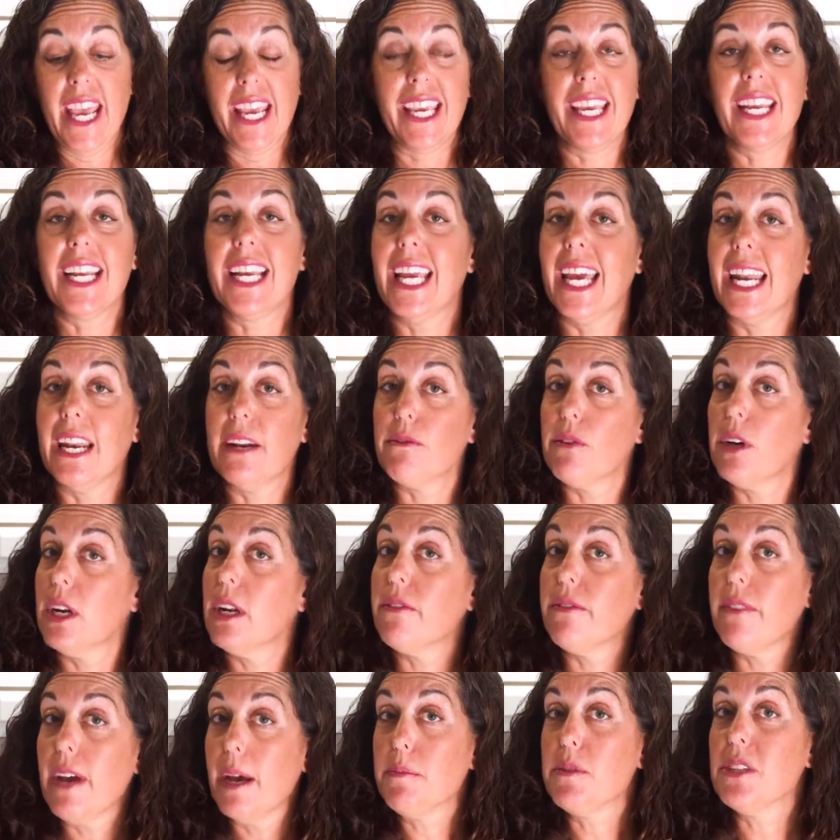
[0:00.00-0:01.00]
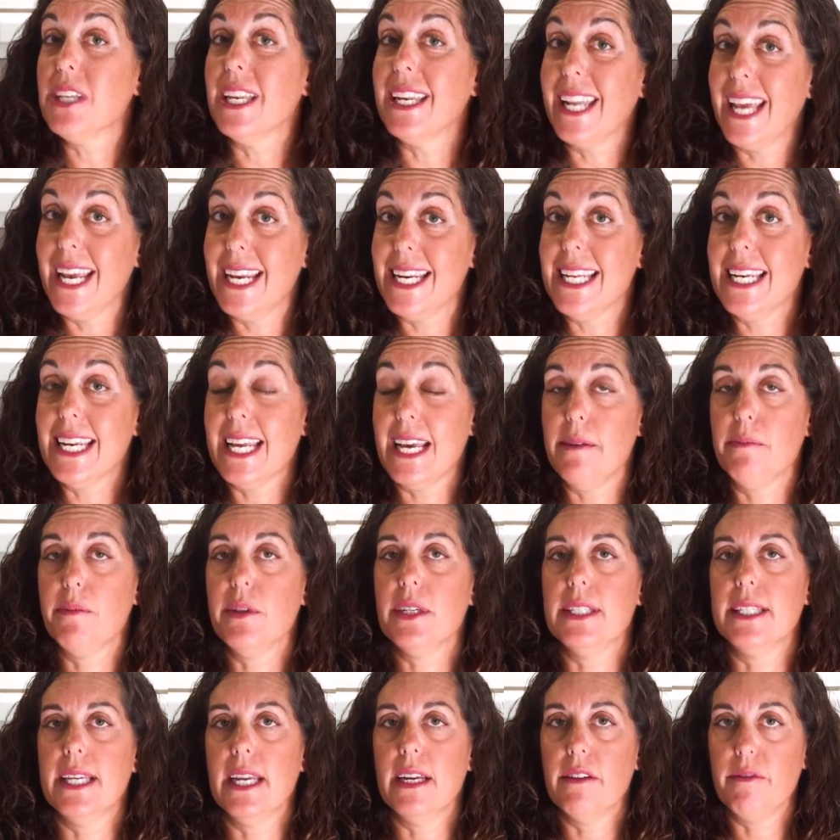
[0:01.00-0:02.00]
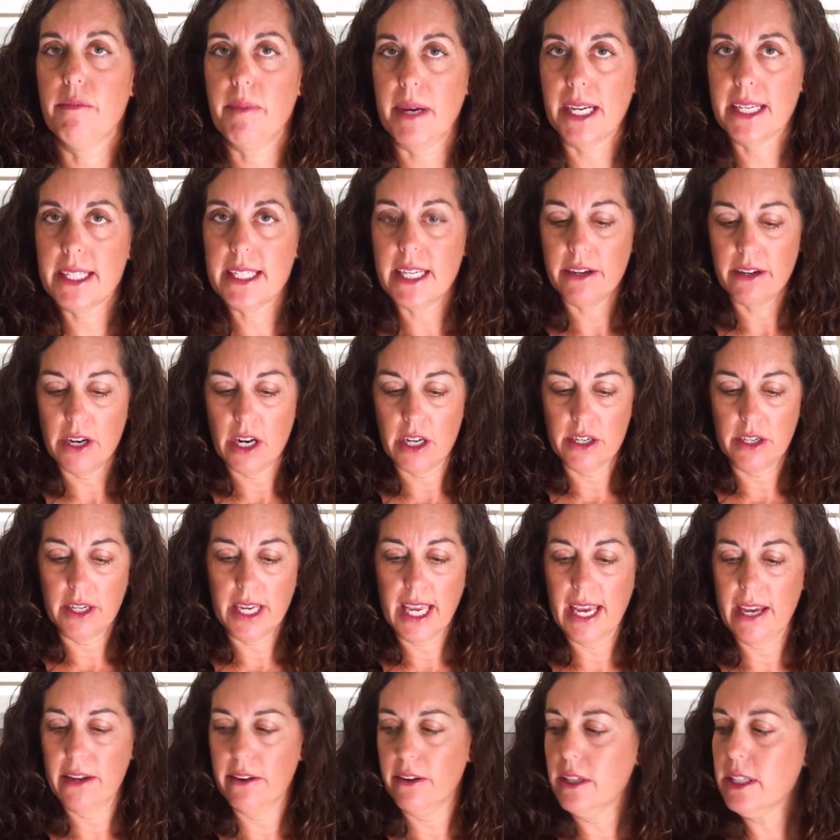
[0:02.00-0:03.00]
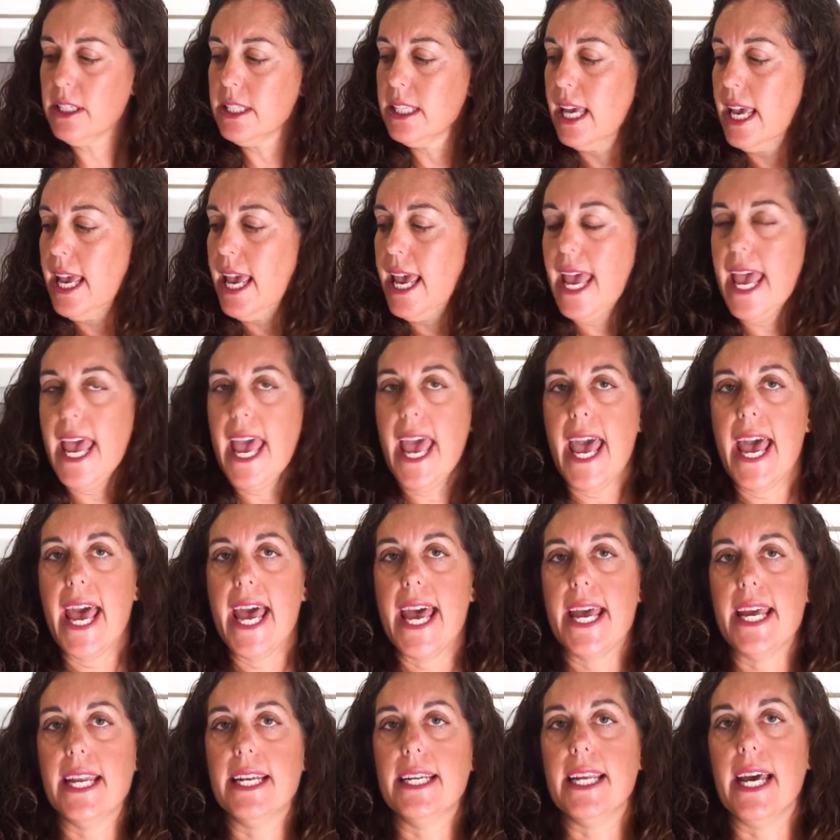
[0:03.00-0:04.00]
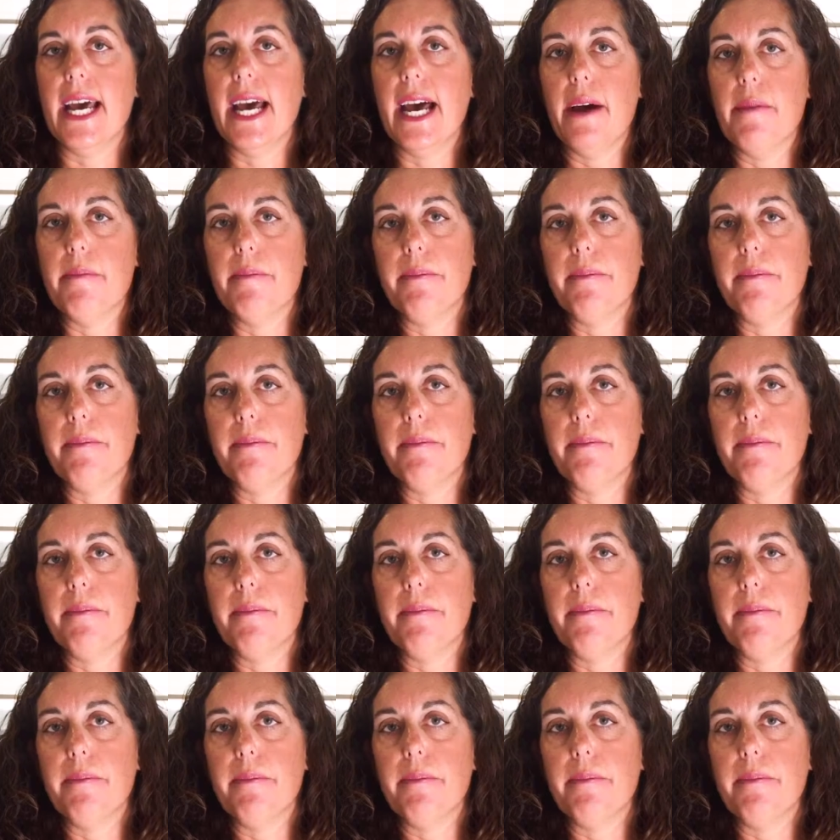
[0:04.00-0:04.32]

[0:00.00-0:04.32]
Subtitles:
It can get rid of up to 99% of bacteria on your counters, and